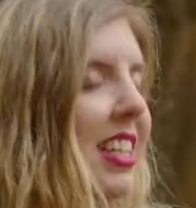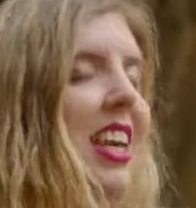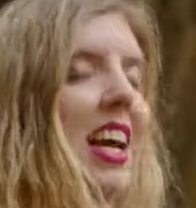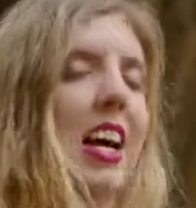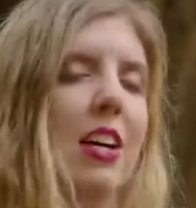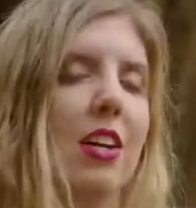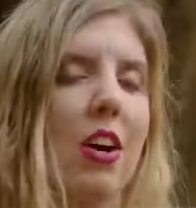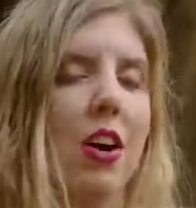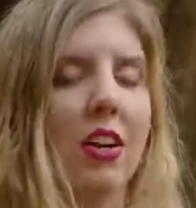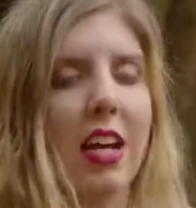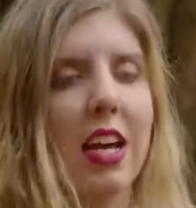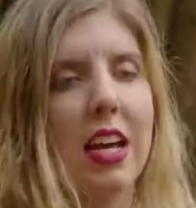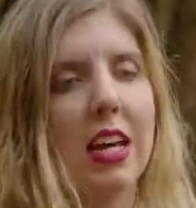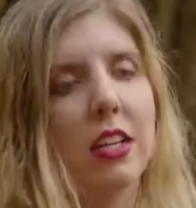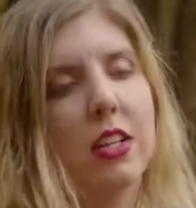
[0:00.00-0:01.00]
Yeah,
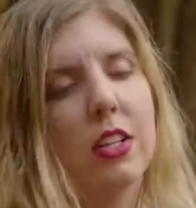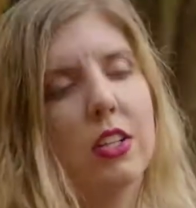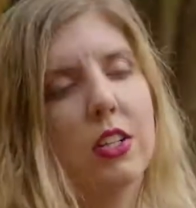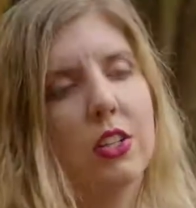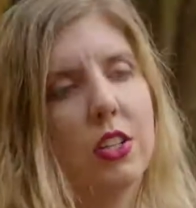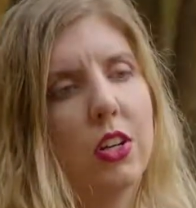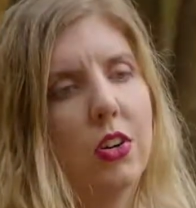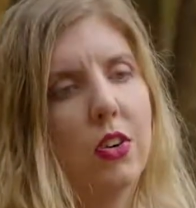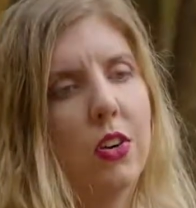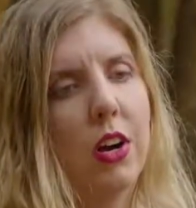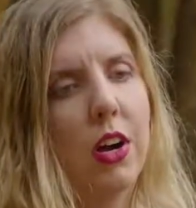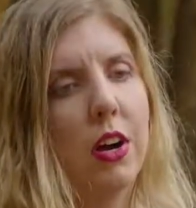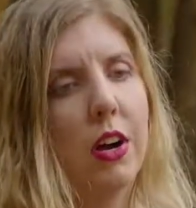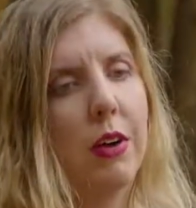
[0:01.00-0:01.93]
okay. So